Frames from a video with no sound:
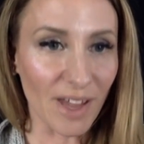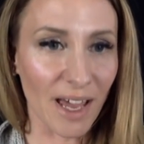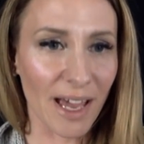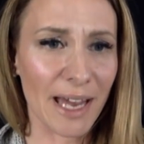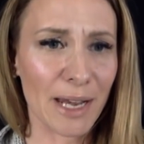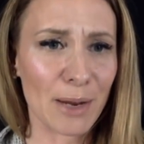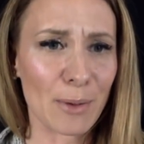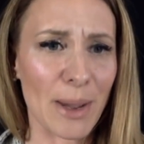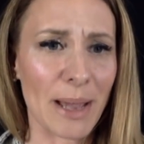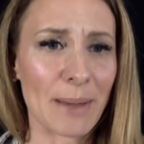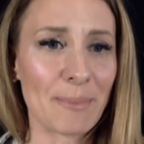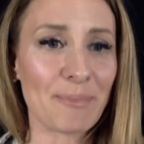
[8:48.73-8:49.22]

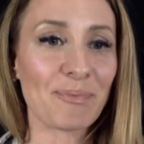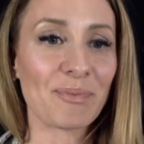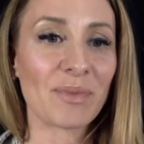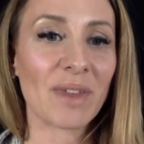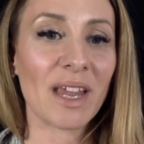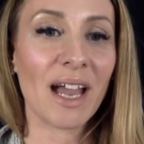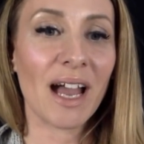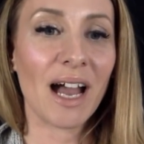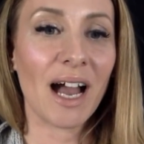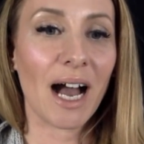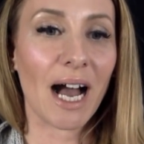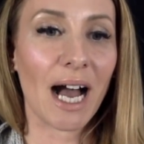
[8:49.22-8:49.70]
Anyway,
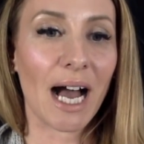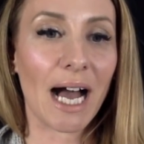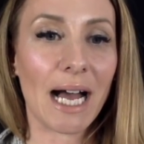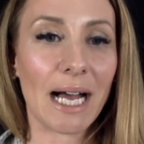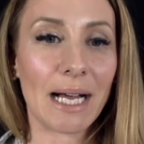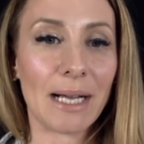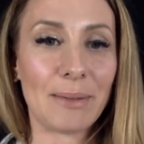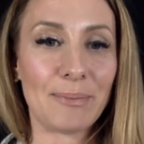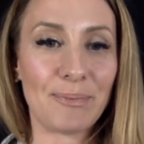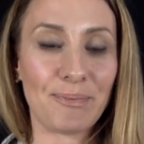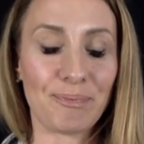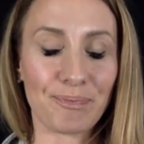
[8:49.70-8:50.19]

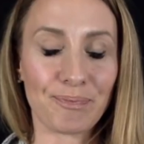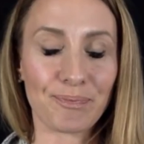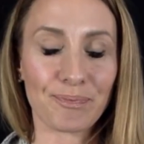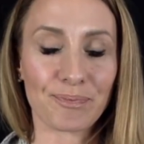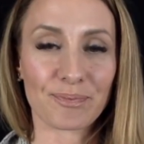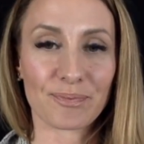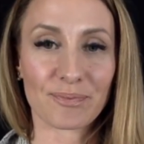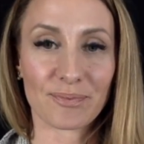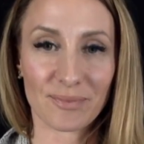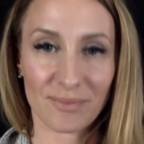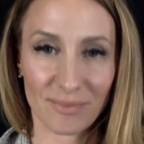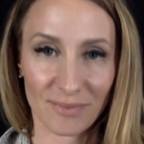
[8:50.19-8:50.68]
um,
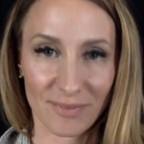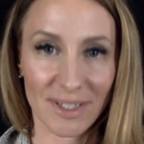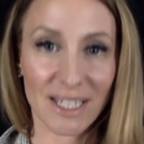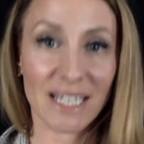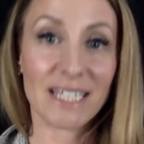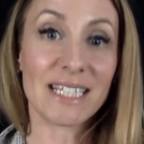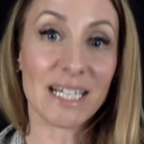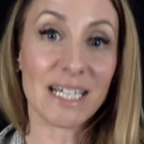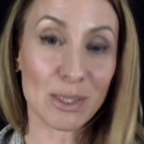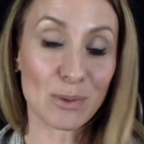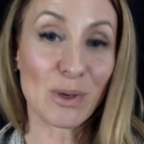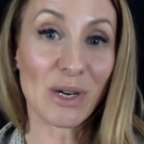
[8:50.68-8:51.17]

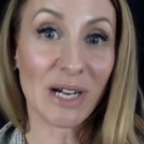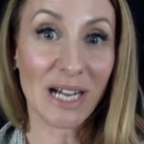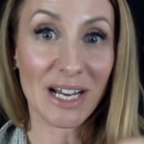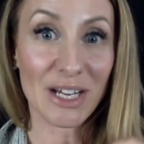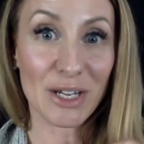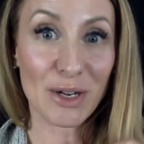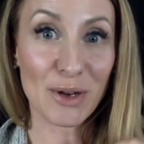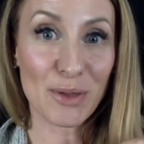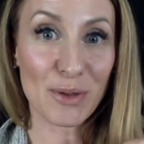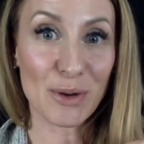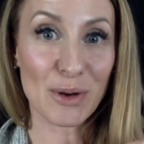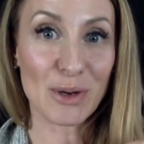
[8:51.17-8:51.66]
it does work
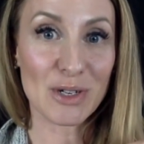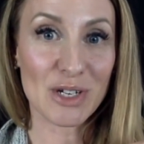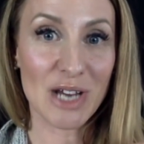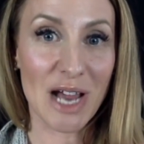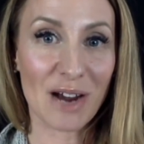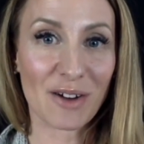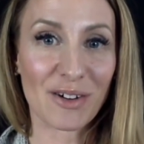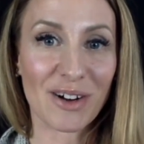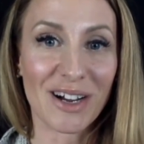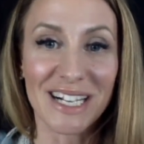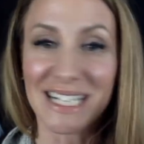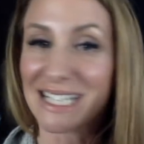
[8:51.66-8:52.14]
on your throat
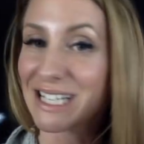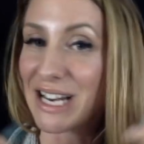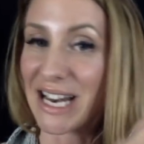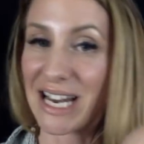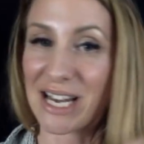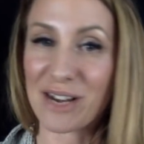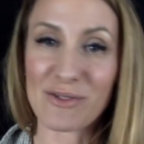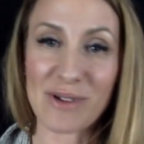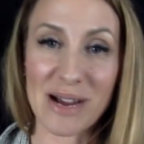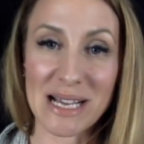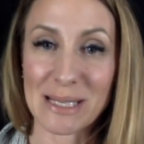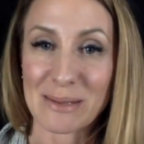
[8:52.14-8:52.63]
chakra and
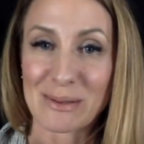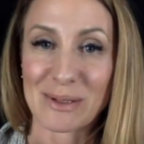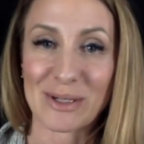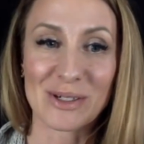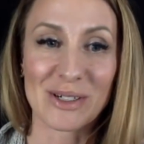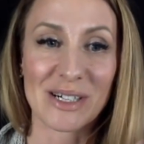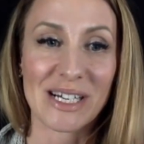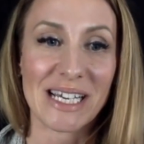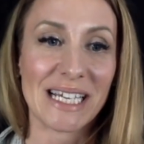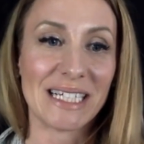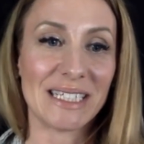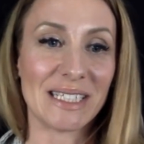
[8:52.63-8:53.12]
any
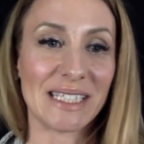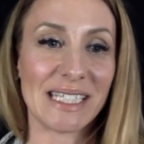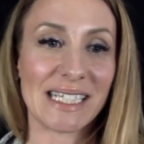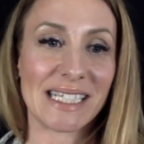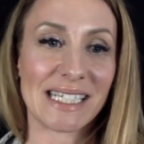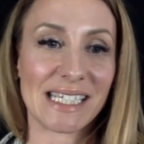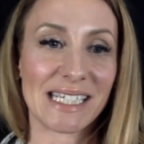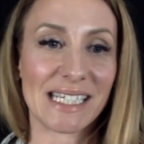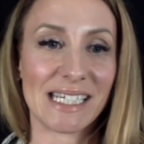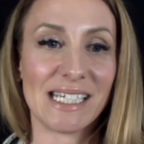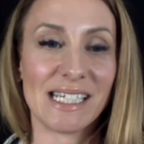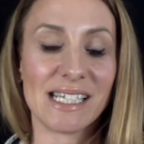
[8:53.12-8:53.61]
respiratory
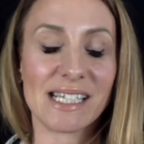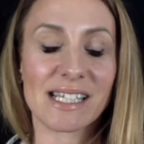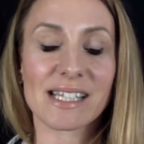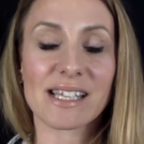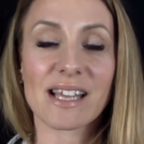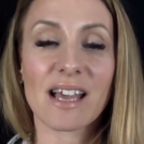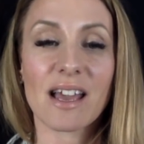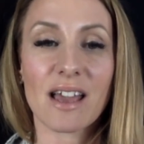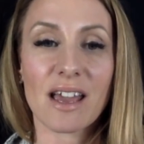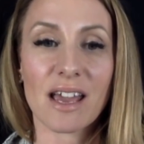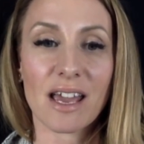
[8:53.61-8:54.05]
illnesses.